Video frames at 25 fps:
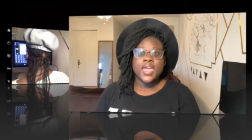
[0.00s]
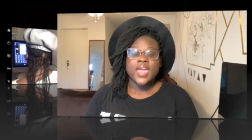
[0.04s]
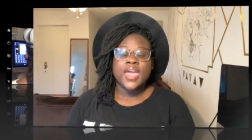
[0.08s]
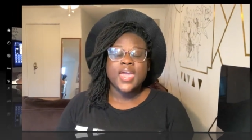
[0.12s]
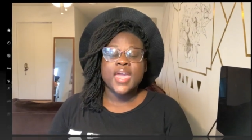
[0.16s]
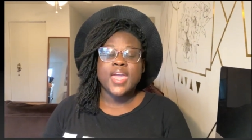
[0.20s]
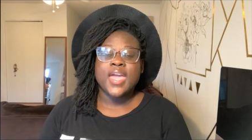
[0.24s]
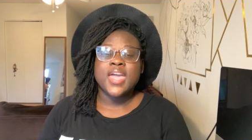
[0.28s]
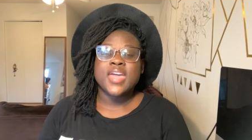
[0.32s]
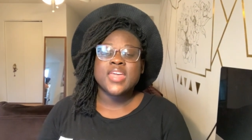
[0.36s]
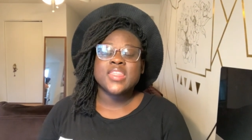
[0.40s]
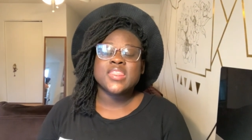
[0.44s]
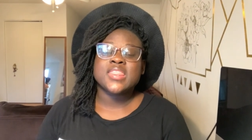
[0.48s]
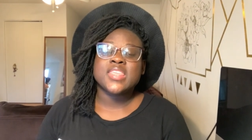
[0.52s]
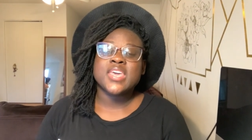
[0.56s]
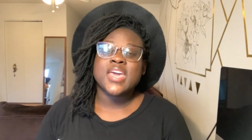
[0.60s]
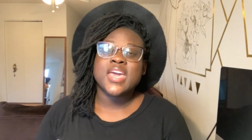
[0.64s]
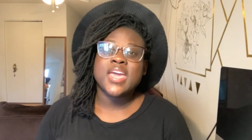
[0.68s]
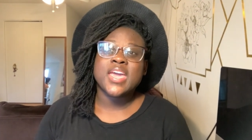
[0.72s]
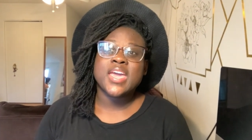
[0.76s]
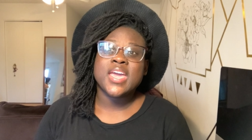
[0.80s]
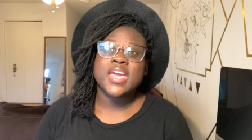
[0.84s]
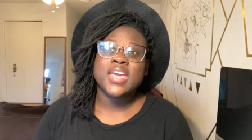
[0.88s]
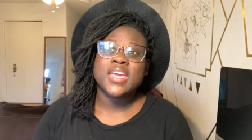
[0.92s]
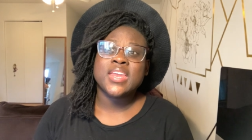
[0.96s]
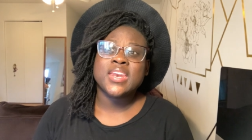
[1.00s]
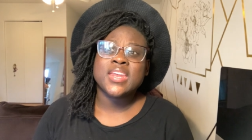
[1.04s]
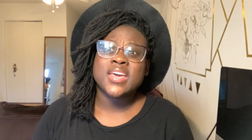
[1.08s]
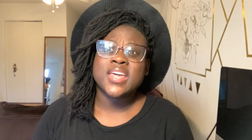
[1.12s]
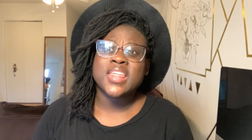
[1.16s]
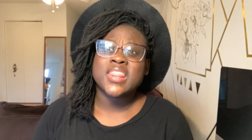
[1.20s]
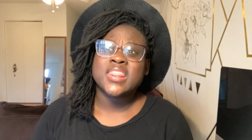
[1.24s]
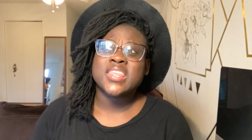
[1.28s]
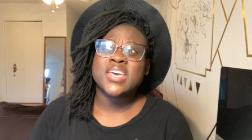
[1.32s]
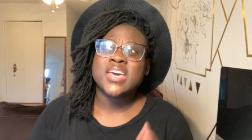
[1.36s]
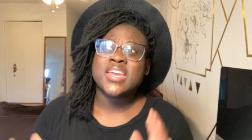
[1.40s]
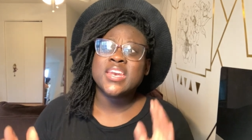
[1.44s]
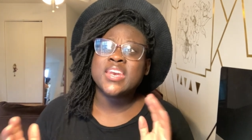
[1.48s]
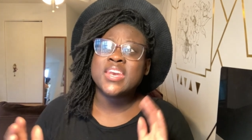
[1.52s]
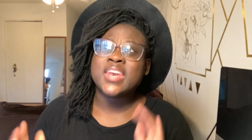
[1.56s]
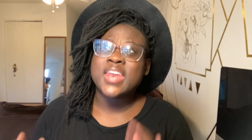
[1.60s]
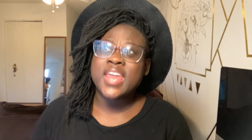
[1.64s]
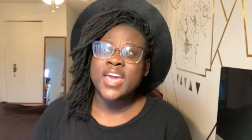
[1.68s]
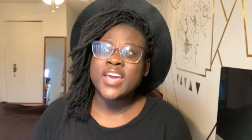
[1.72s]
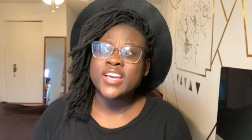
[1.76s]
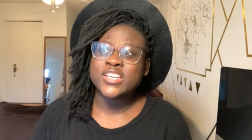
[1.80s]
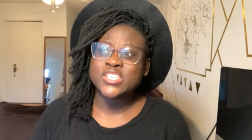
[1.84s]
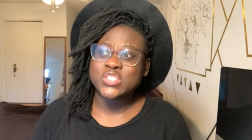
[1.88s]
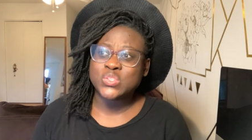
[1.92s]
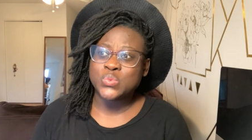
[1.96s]
And then the
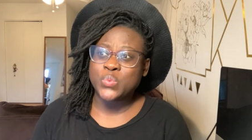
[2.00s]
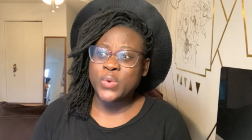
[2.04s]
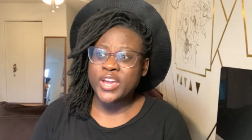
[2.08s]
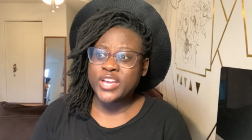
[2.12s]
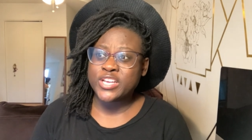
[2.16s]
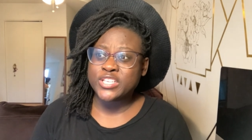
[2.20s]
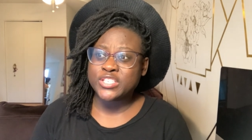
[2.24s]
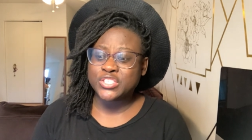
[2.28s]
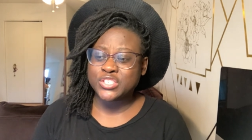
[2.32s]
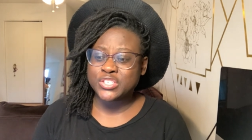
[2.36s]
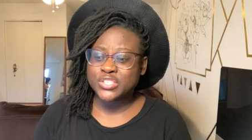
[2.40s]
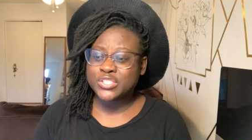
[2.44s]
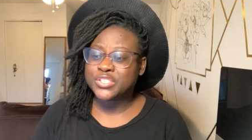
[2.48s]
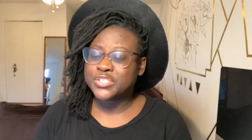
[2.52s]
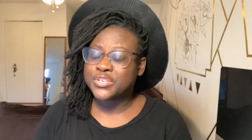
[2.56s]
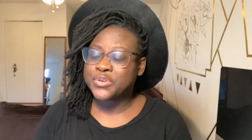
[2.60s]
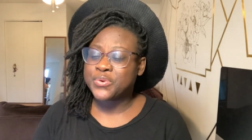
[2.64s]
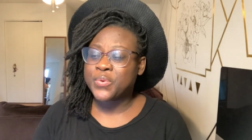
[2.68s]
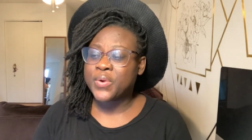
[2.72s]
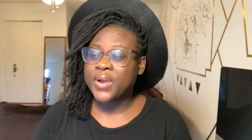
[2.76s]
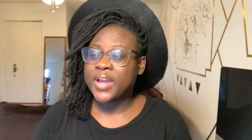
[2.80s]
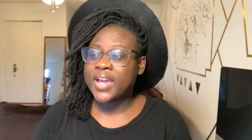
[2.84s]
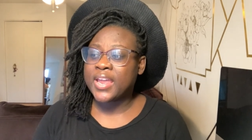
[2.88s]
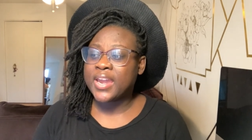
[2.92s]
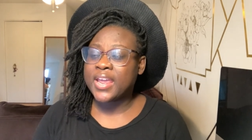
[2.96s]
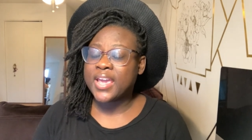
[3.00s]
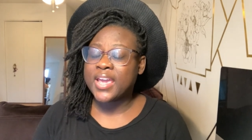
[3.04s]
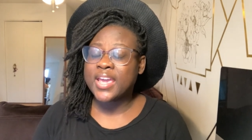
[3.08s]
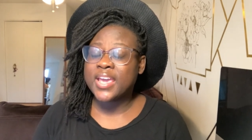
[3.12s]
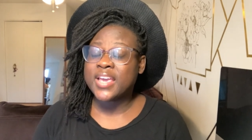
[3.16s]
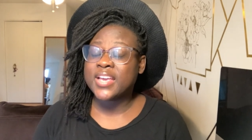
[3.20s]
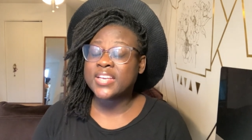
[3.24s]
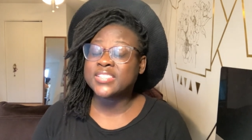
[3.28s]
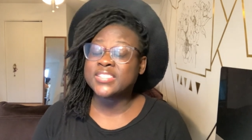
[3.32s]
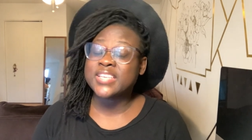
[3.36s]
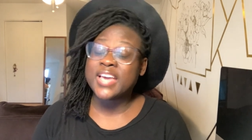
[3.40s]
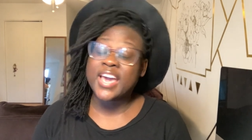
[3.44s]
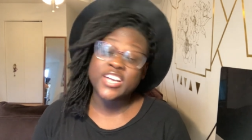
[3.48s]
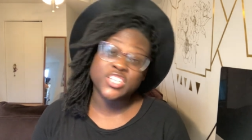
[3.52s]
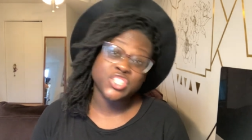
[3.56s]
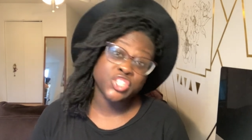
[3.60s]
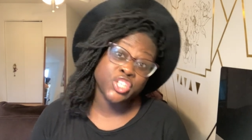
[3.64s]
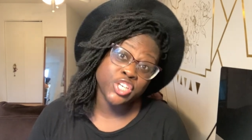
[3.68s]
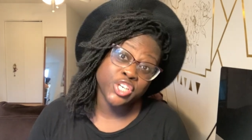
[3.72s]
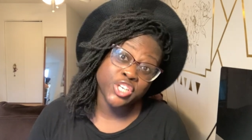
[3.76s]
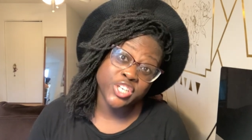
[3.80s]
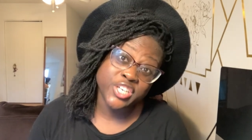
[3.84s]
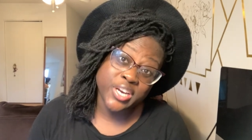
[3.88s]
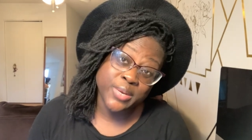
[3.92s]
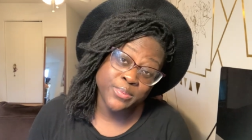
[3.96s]
next way to do it is to actually
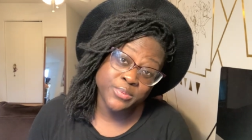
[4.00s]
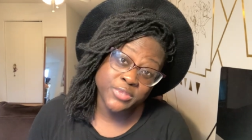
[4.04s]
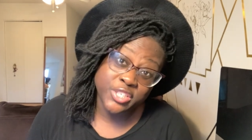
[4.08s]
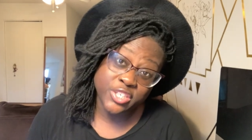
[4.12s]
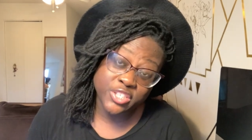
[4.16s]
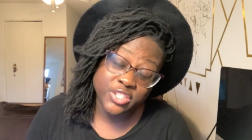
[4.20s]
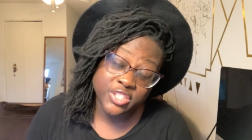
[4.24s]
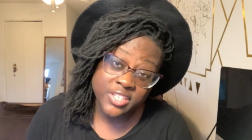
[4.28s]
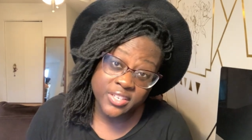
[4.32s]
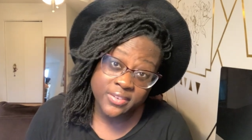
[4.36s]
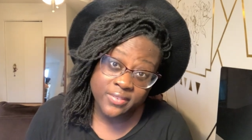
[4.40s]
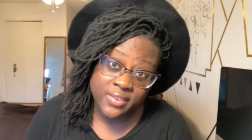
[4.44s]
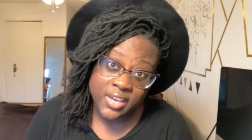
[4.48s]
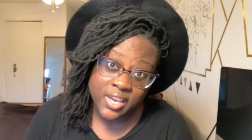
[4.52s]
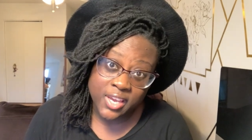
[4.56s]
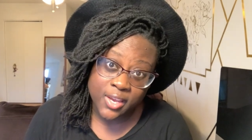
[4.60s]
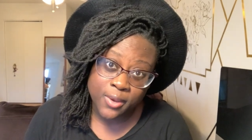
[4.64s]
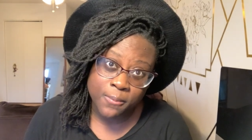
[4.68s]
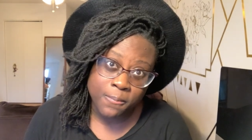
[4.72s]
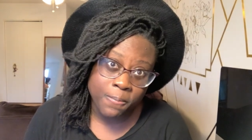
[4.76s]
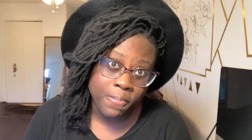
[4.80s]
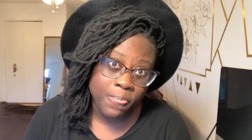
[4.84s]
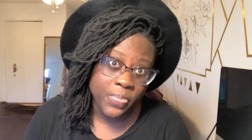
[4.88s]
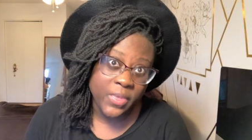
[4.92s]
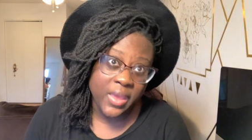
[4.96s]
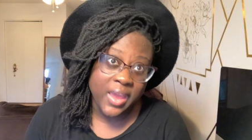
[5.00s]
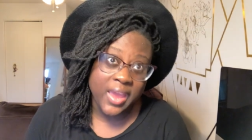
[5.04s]
hook it up to your TV.